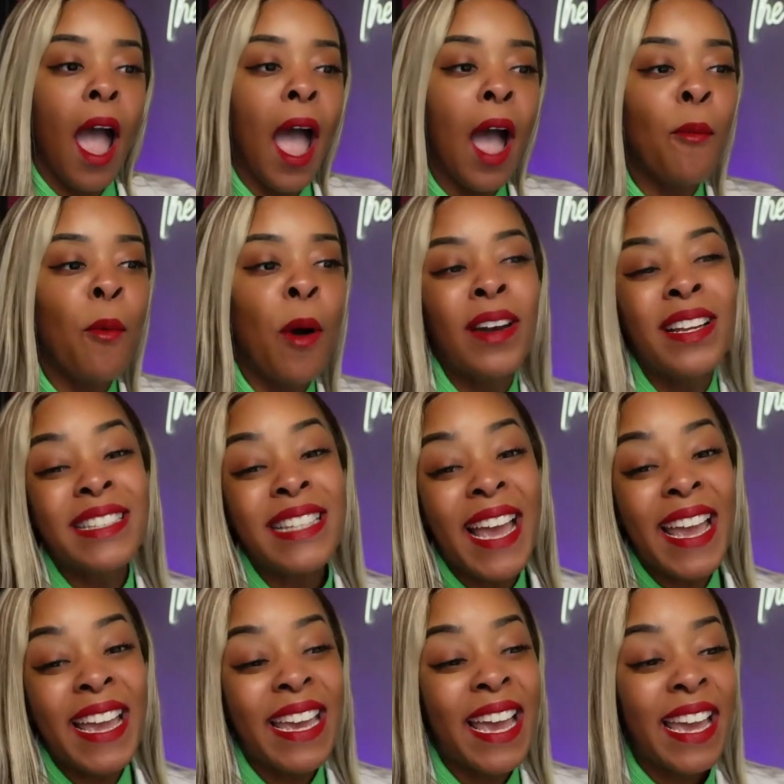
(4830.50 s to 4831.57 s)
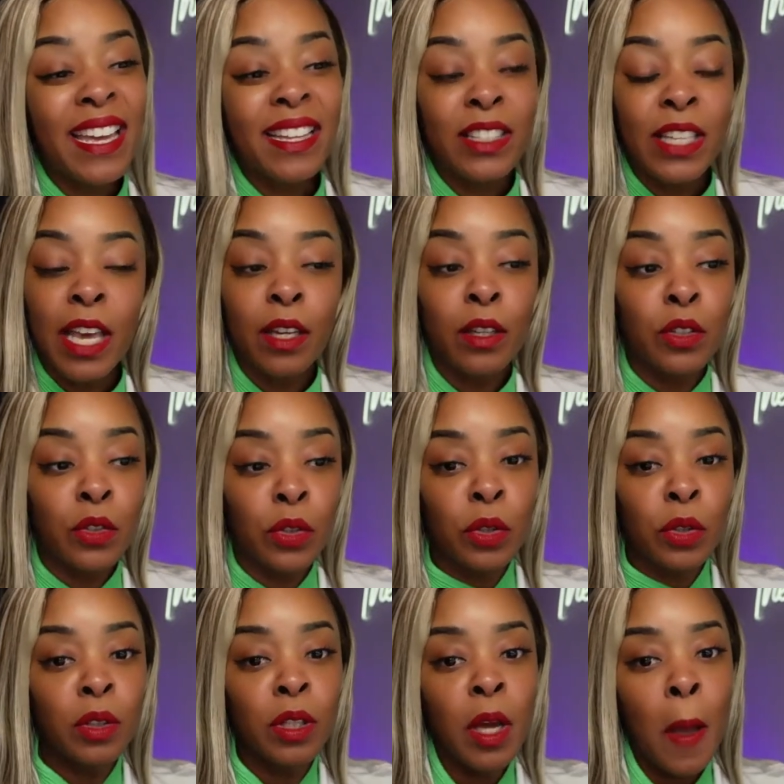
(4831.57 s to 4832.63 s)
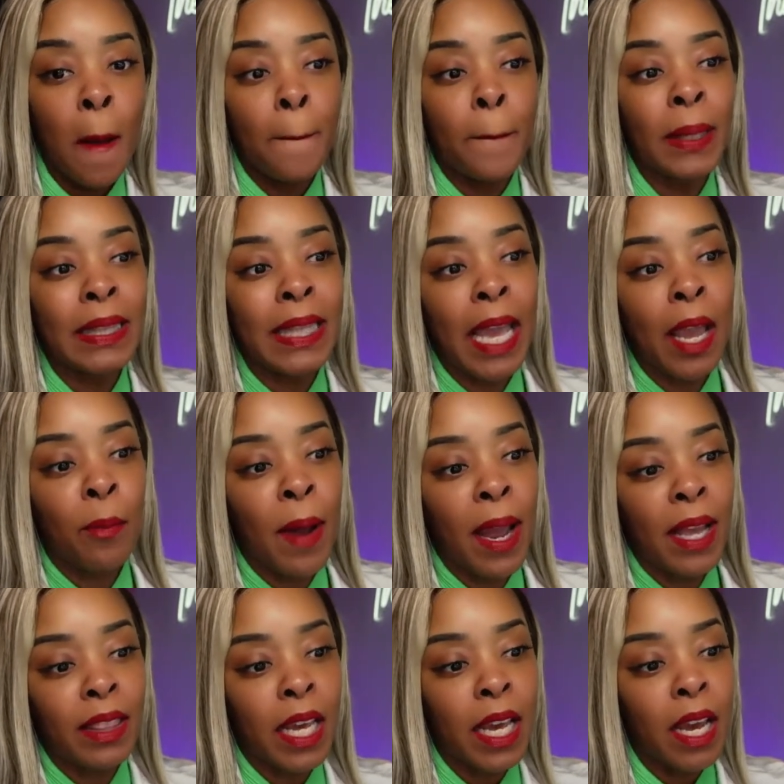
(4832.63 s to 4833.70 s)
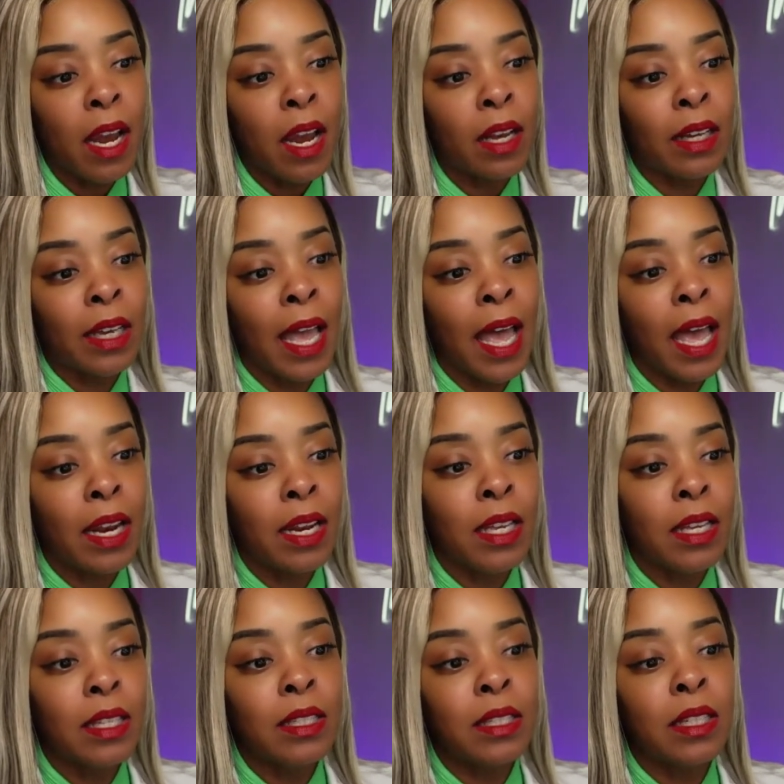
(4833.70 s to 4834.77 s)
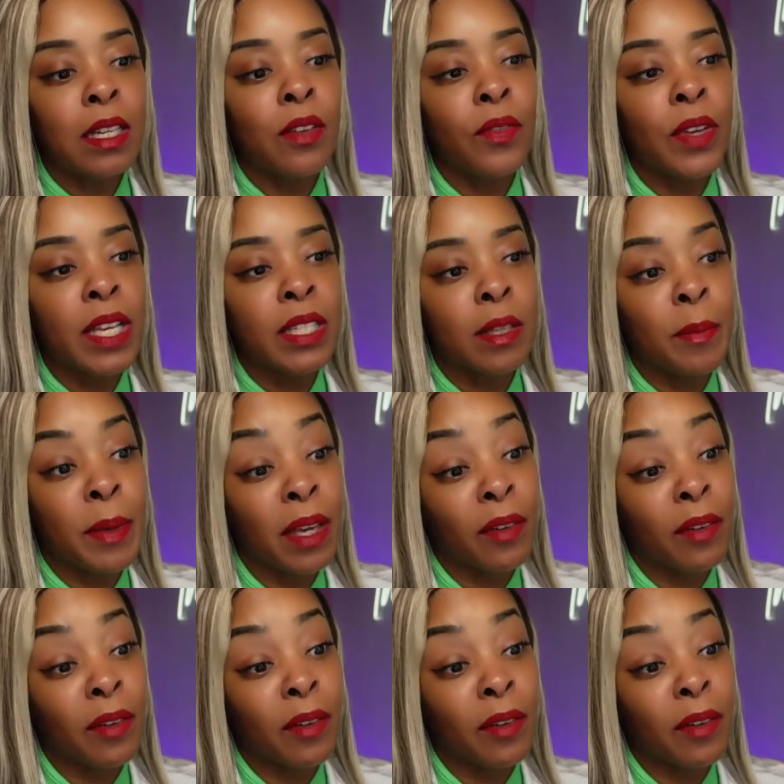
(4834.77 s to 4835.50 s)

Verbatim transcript: I want to say he ain't telling the truth, but that right there kind of is convincing me.